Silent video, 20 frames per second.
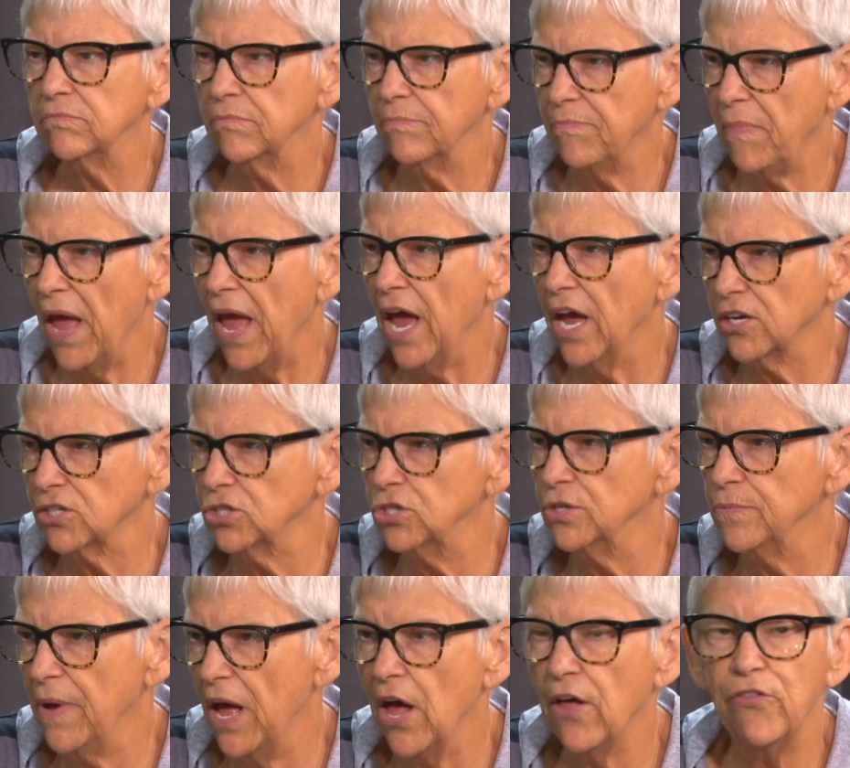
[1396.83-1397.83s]
back to
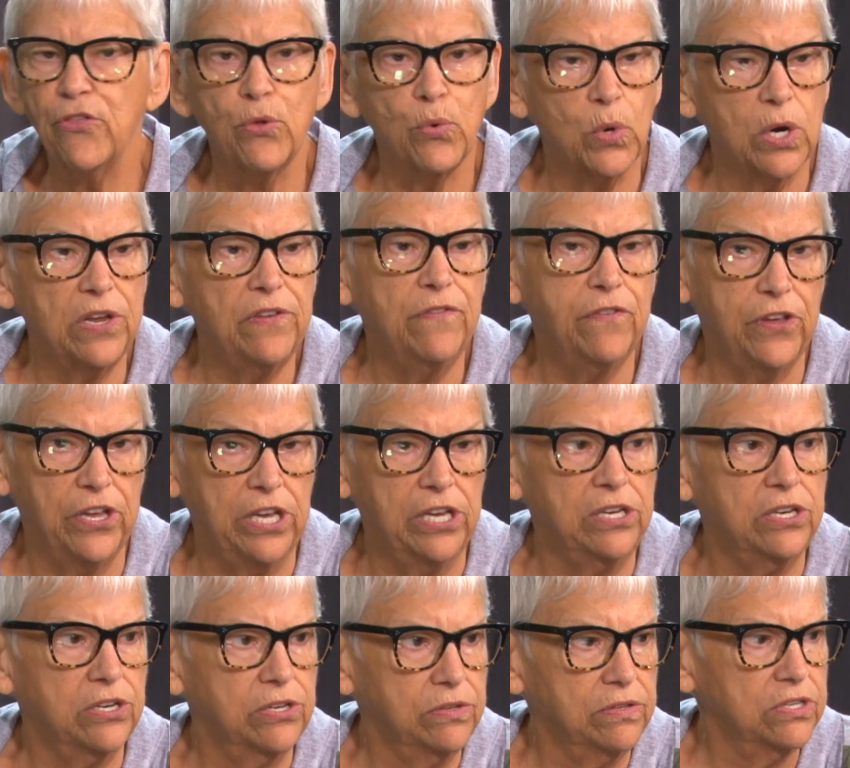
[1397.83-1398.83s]
about 3 feet
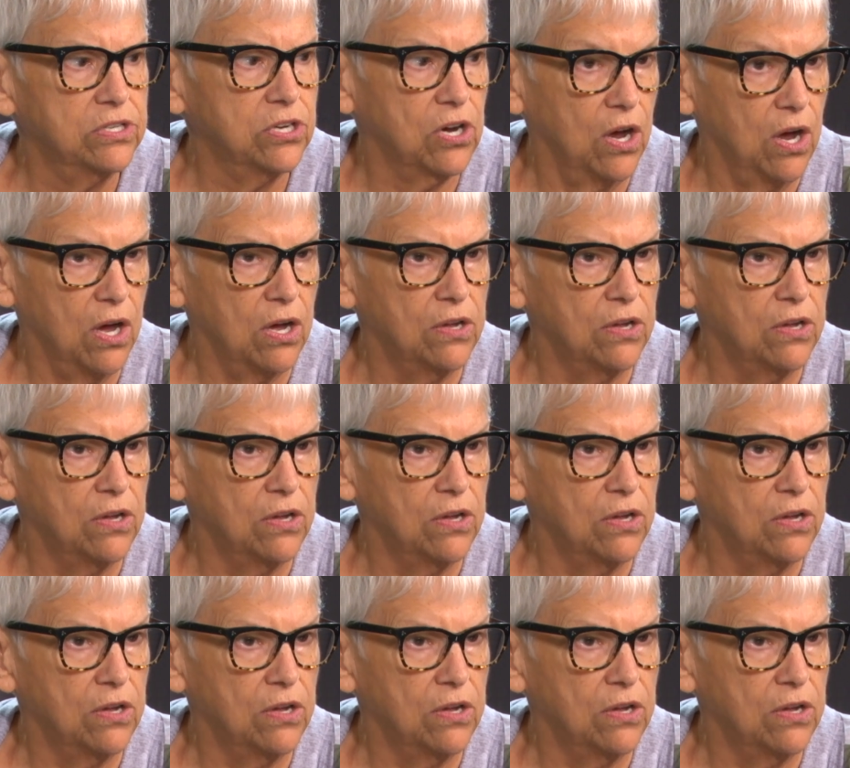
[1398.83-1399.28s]
tall.